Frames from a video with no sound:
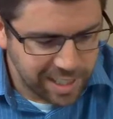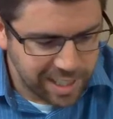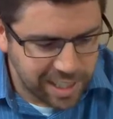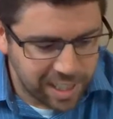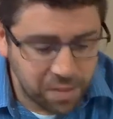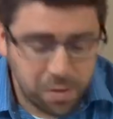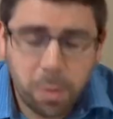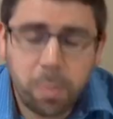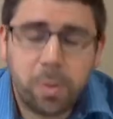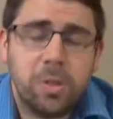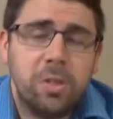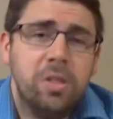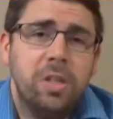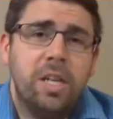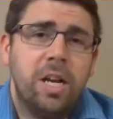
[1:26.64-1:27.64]
even the
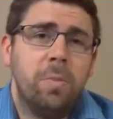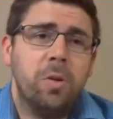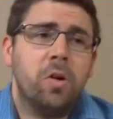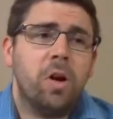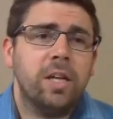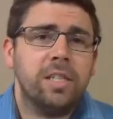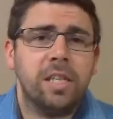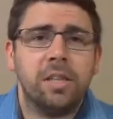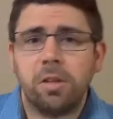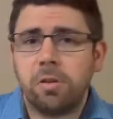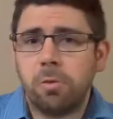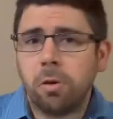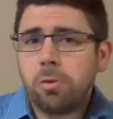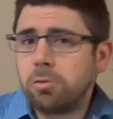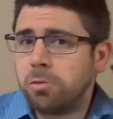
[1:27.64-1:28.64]
person you come across at the
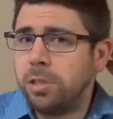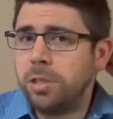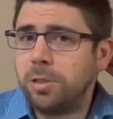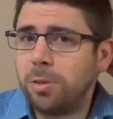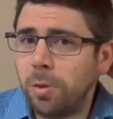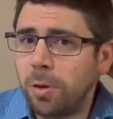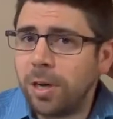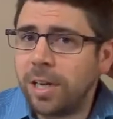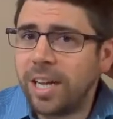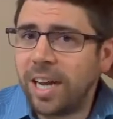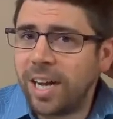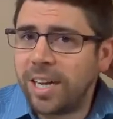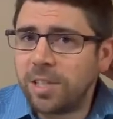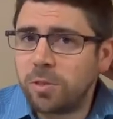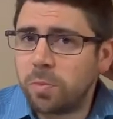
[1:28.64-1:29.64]
grocery store uh,
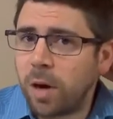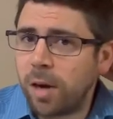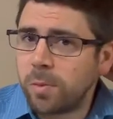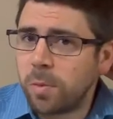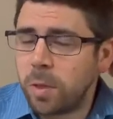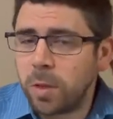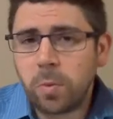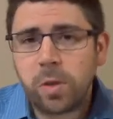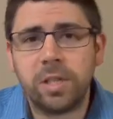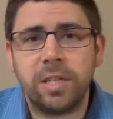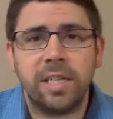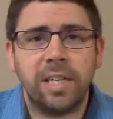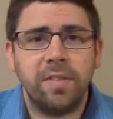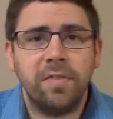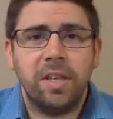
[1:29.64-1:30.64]
is probably willing
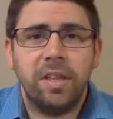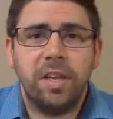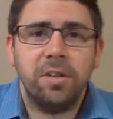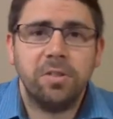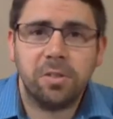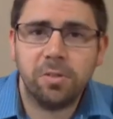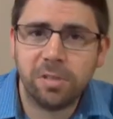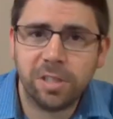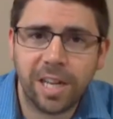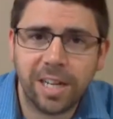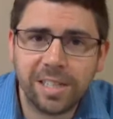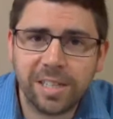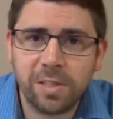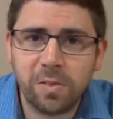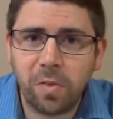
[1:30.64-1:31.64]
to give you their two
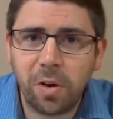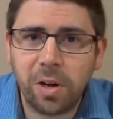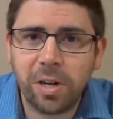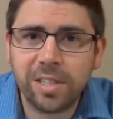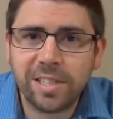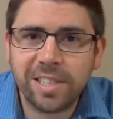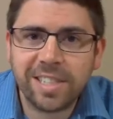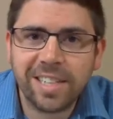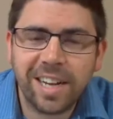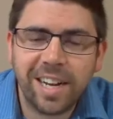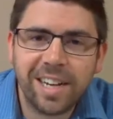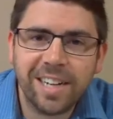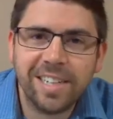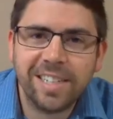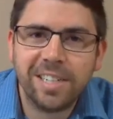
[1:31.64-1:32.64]
cents as far as
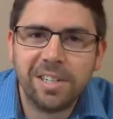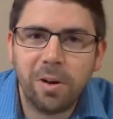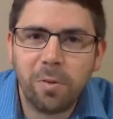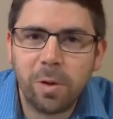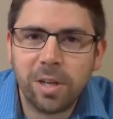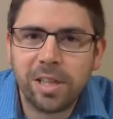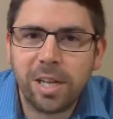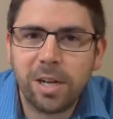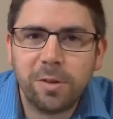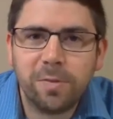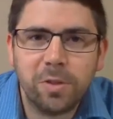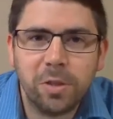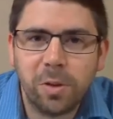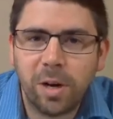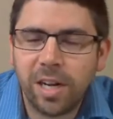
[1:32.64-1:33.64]
uh, you know what their
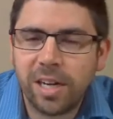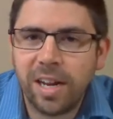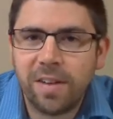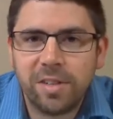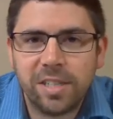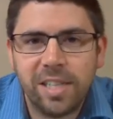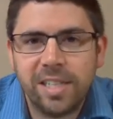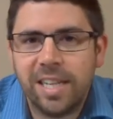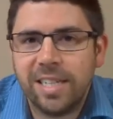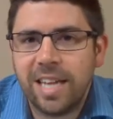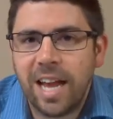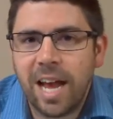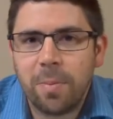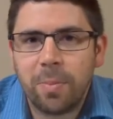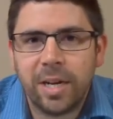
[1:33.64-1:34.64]
view on everything that's
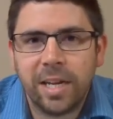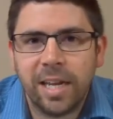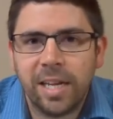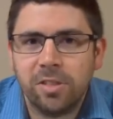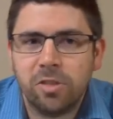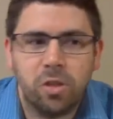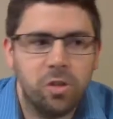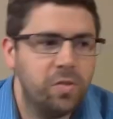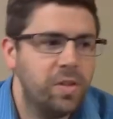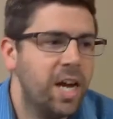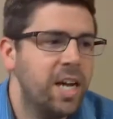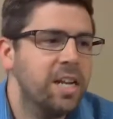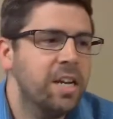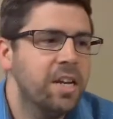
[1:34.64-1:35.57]
happening is so you've got